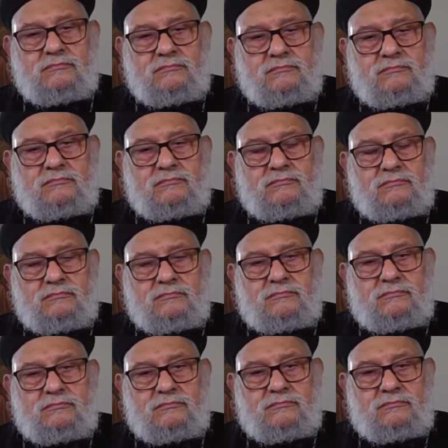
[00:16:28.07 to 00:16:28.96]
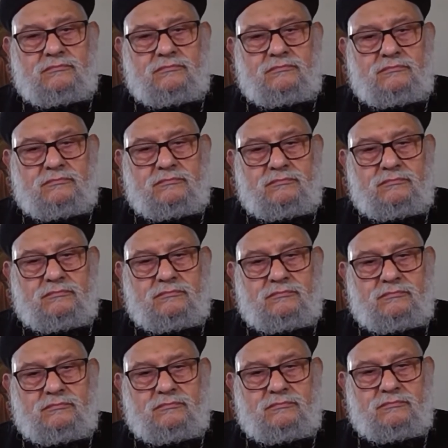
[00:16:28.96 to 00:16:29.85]

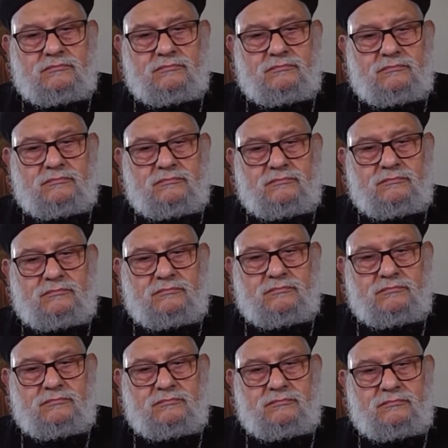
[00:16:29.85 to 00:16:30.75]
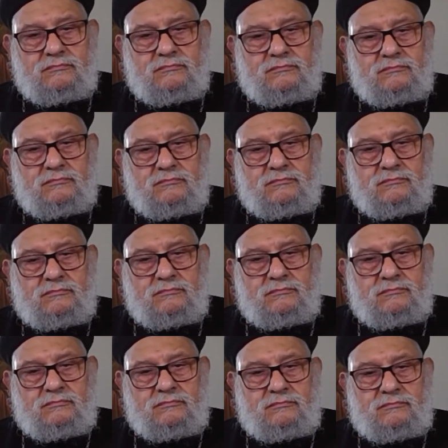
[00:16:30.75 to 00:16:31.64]

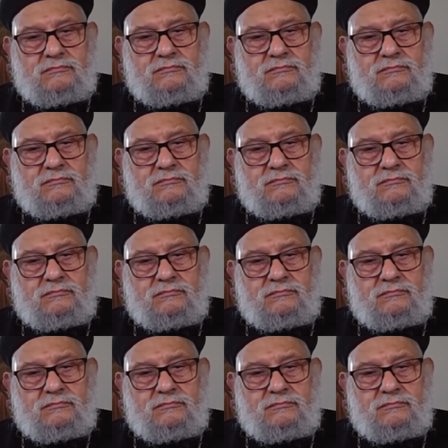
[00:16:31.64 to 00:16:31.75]
No words are spoken by the person on screen.